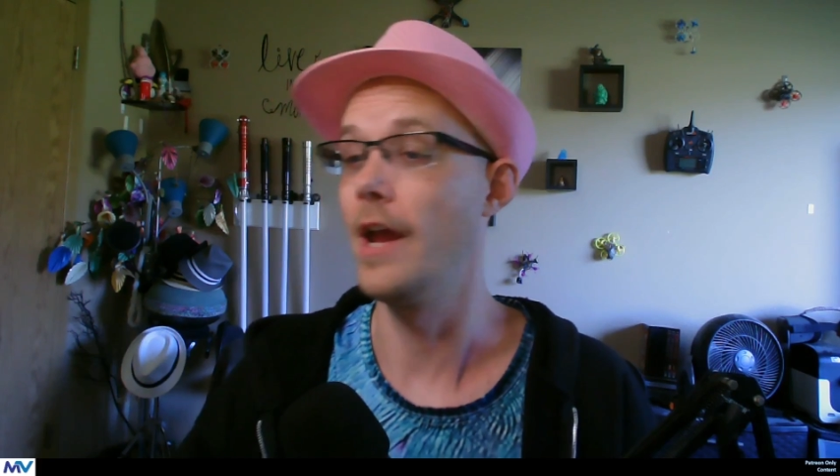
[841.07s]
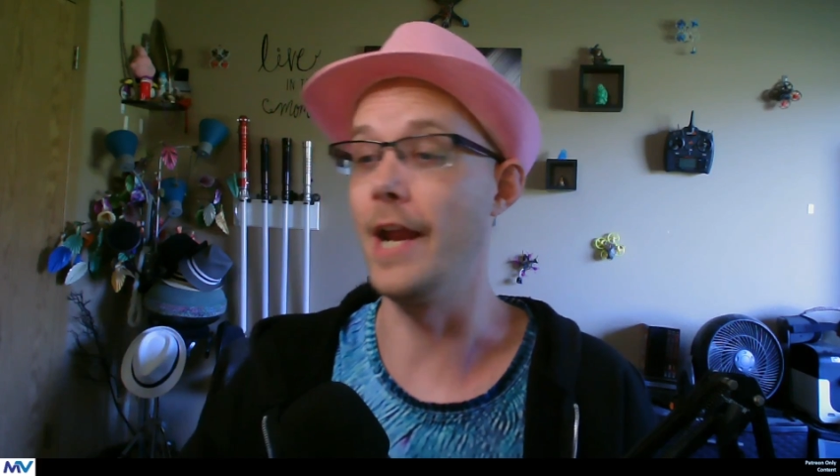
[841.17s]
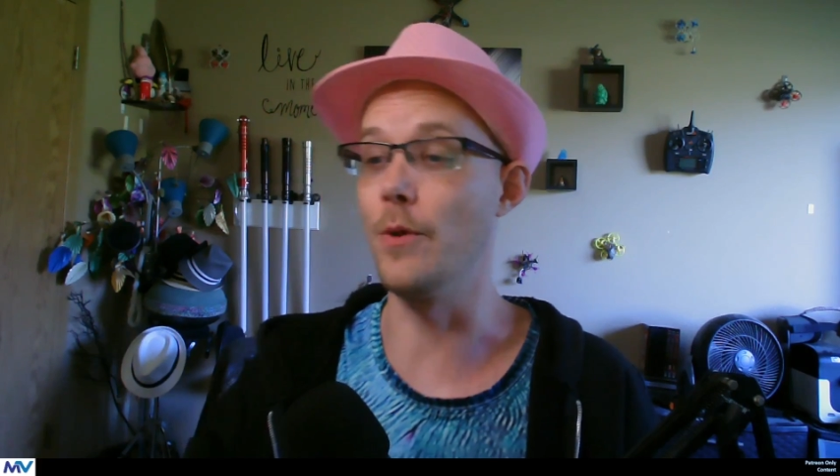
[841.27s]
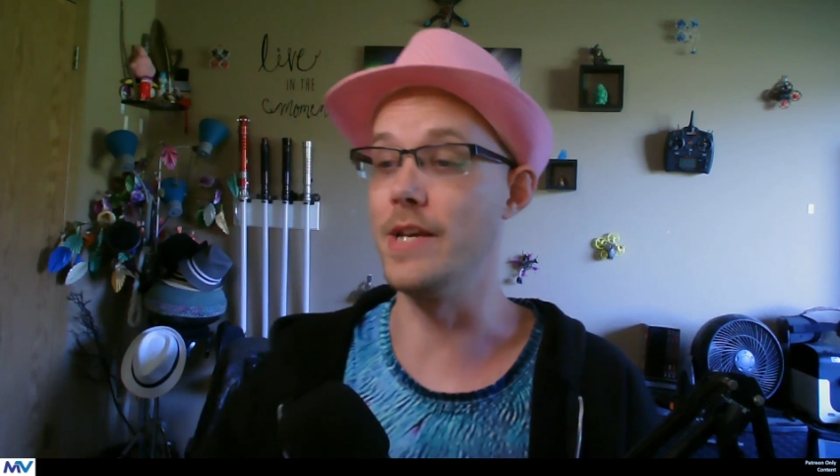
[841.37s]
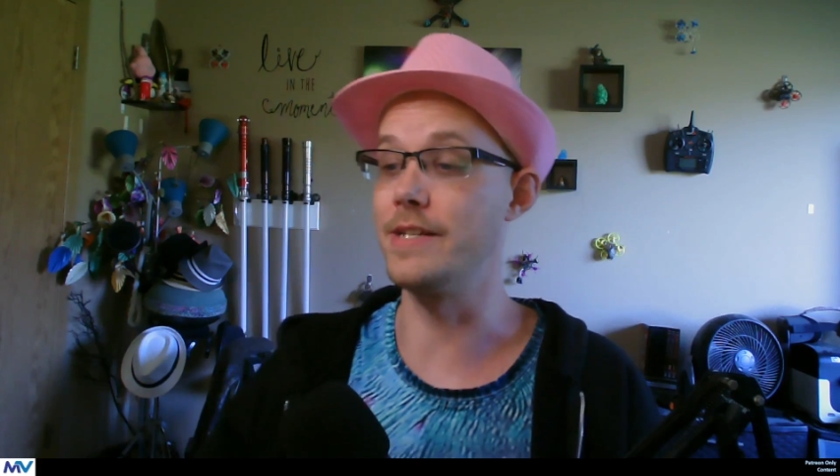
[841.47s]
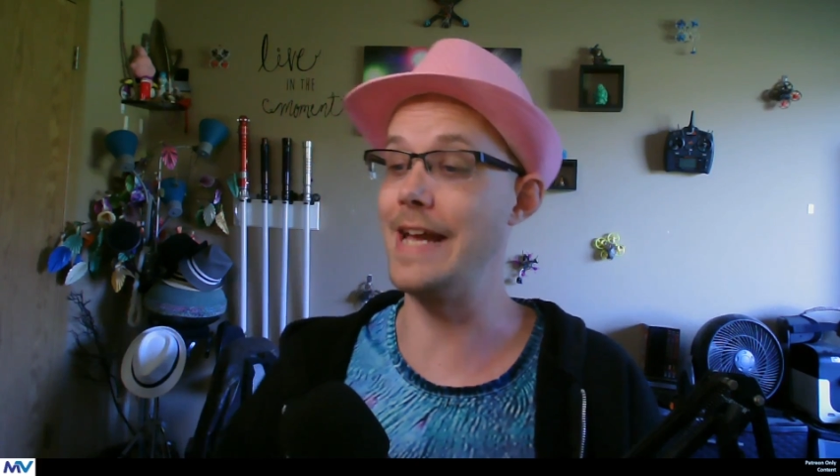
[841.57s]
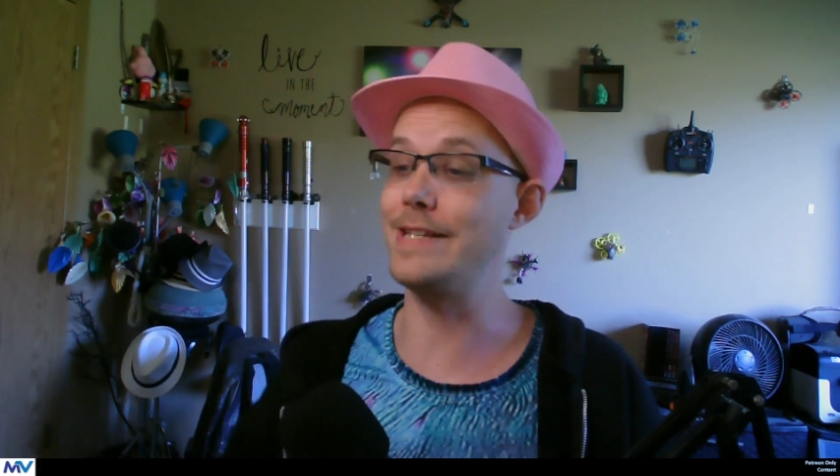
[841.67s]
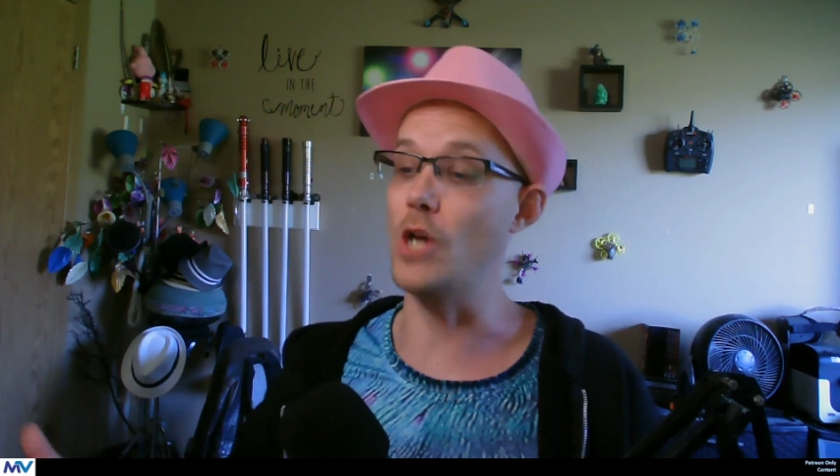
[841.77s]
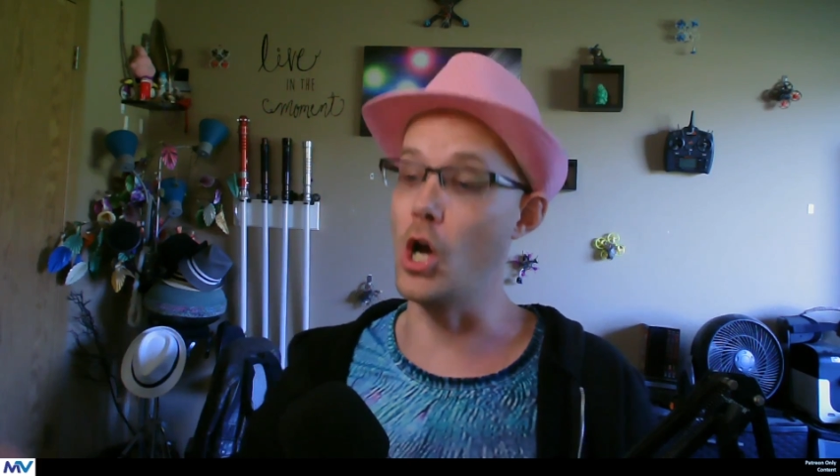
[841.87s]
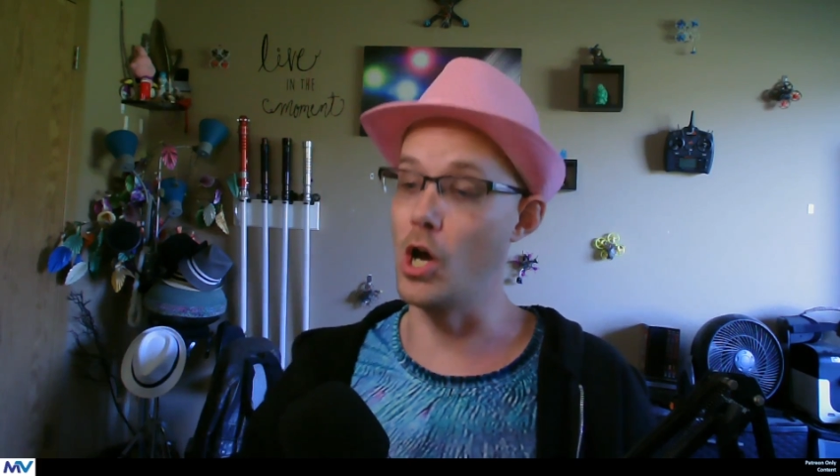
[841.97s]
Anyways,
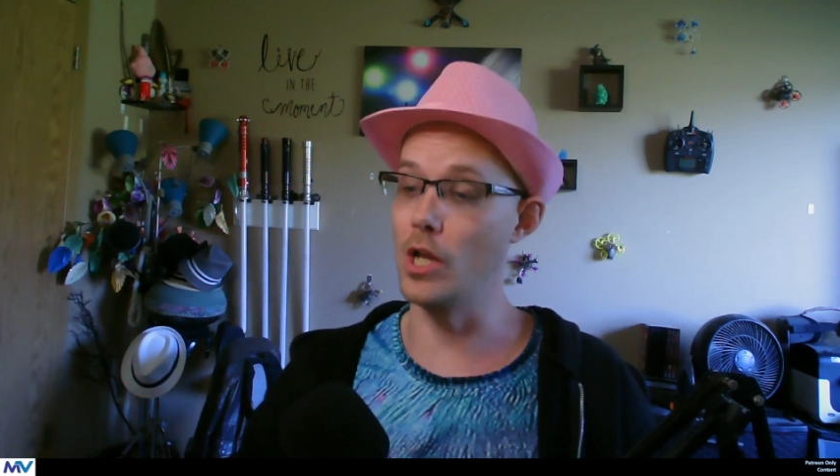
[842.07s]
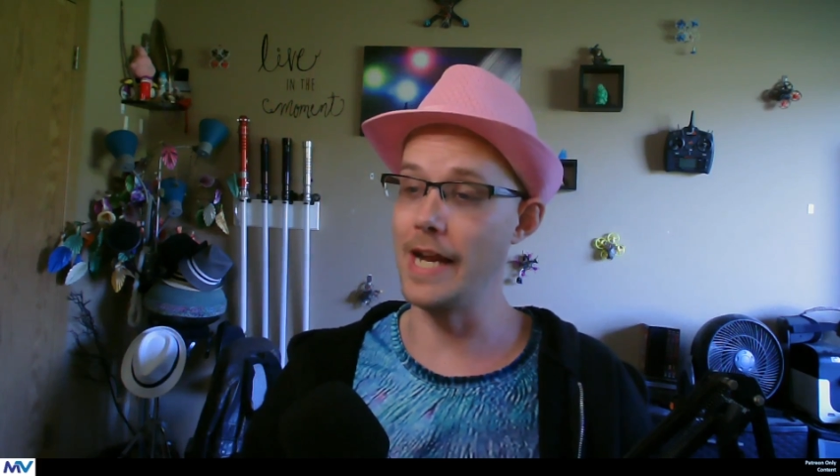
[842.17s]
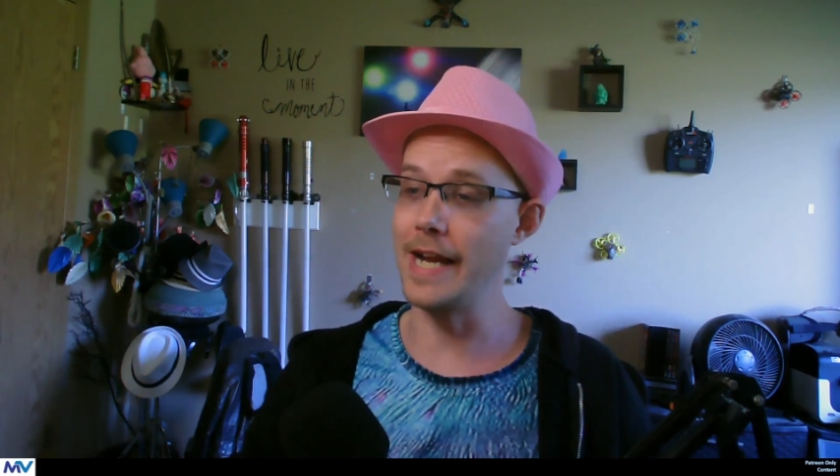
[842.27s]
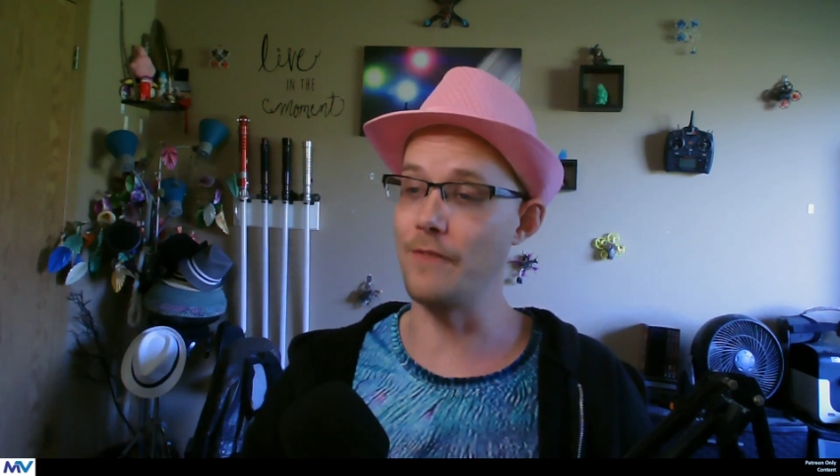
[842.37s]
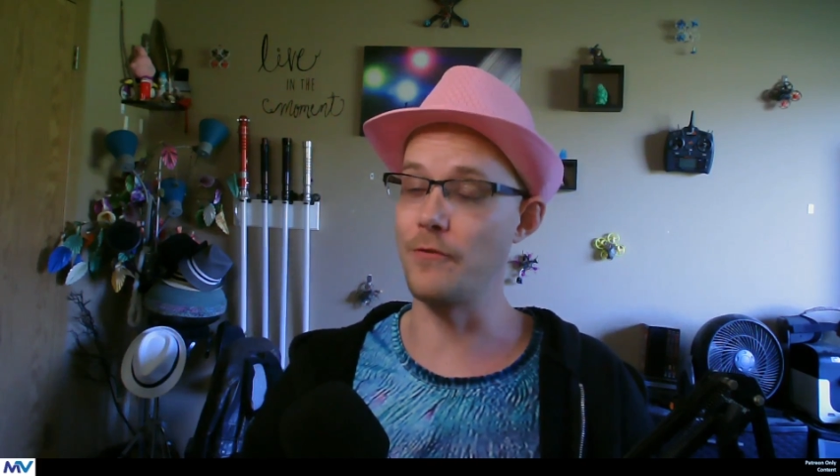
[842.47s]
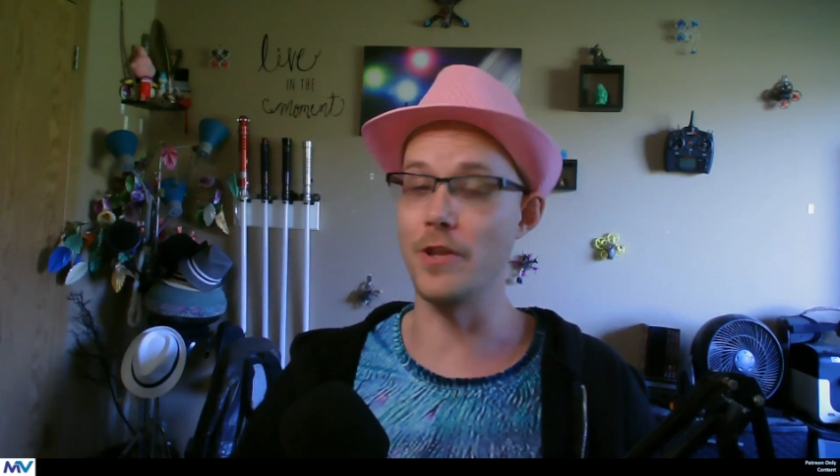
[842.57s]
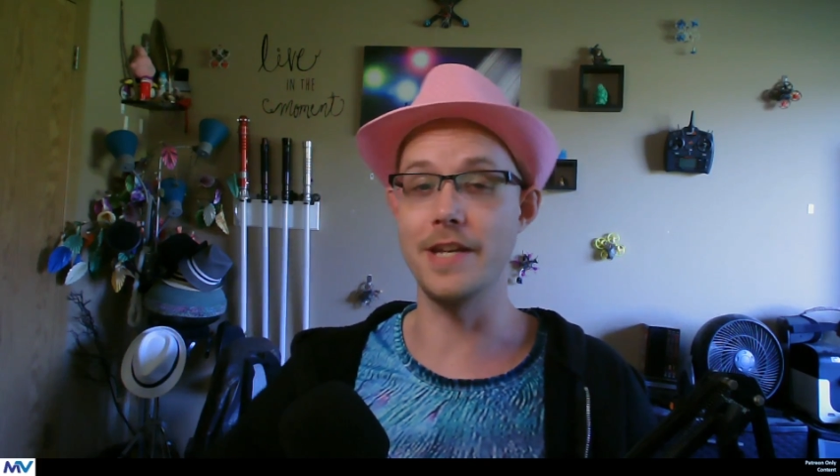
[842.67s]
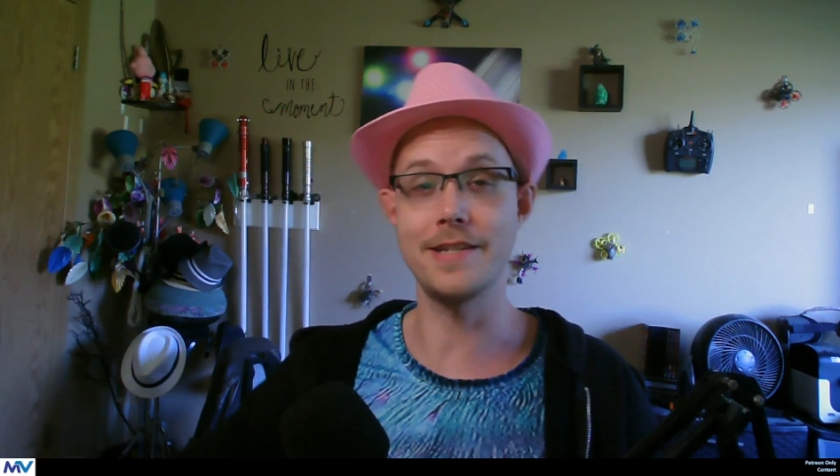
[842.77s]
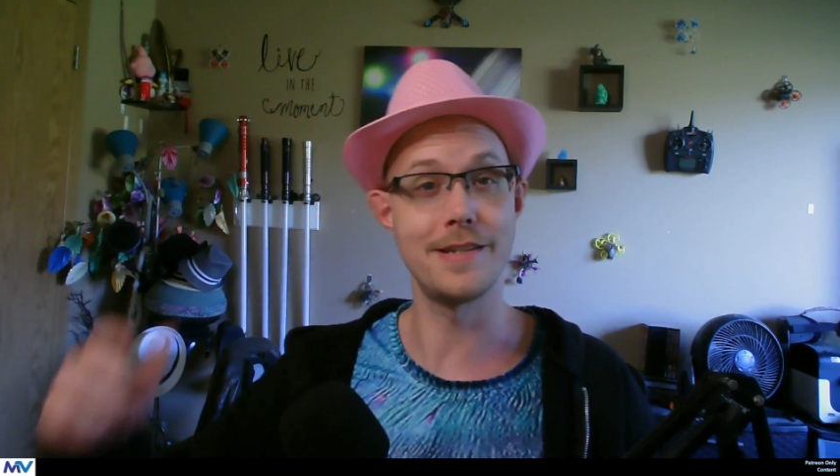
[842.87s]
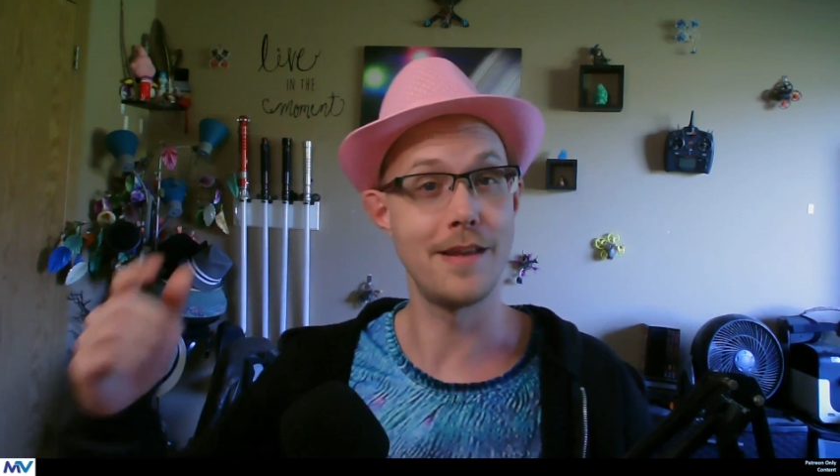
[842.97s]
that's all I got for this.